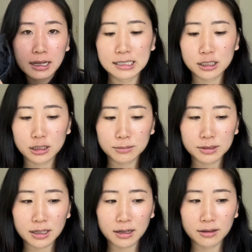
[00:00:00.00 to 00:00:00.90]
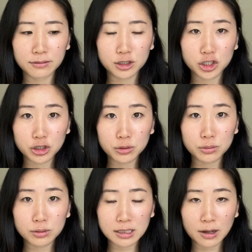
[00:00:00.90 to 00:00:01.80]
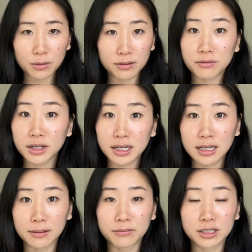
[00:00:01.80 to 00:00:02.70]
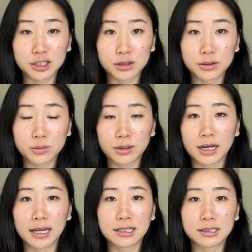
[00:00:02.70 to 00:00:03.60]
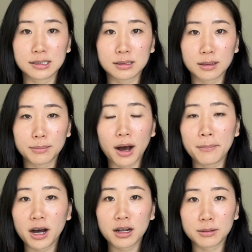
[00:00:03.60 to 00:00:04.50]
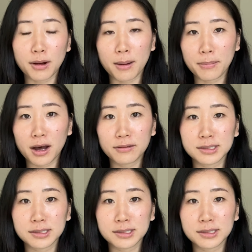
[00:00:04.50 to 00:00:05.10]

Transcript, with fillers: In terms of shoes, I wear very comfy shoes where I can just pop on or pop off.